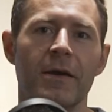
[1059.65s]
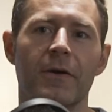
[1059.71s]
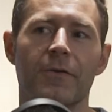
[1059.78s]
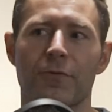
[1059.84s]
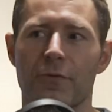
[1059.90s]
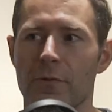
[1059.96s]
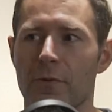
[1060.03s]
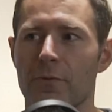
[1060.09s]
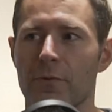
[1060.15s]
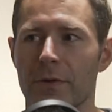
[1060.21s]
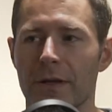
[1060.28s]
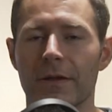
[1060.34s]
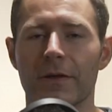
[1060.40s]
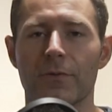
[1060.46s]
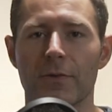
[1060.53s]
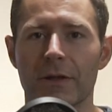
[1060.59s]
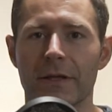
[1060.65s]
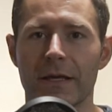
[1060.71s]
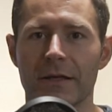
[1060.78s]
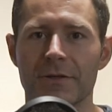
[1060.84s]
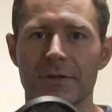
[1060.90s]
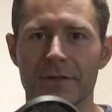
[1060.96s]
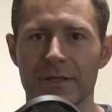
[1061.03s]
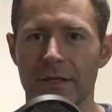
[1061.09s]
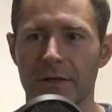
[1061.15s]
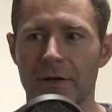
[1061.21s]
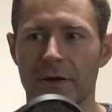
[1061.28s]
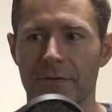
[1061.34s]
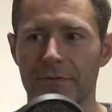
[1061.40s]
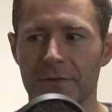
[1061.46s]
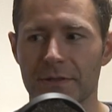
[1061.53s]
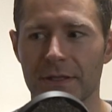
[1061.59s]
for a really, really interesting
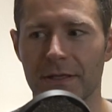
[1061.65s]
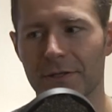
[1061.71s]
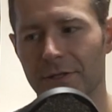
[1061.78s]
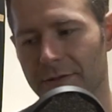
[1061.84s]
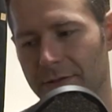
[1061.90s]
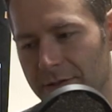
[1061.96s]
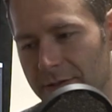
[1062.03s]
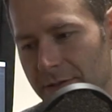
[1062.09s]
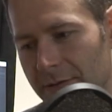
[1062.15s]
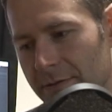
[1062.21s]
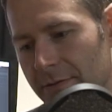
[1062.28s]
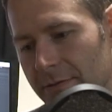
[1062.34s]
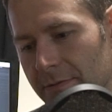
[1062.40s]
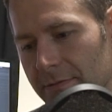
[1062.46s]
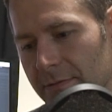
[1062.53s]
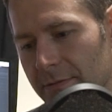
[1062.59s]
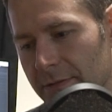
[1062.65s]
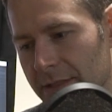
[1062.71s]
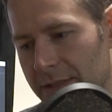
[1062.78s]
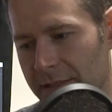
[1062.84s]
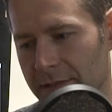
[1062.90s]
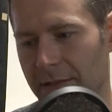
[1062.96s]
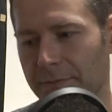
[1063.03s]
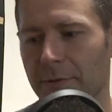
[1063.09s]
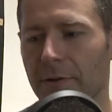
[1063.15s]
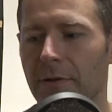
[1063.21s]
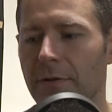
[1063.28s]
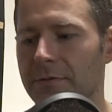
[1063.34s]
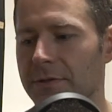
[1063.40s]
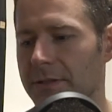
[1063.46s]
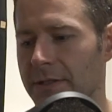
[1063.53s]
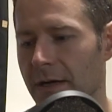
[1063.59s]
conversation. So listen up close.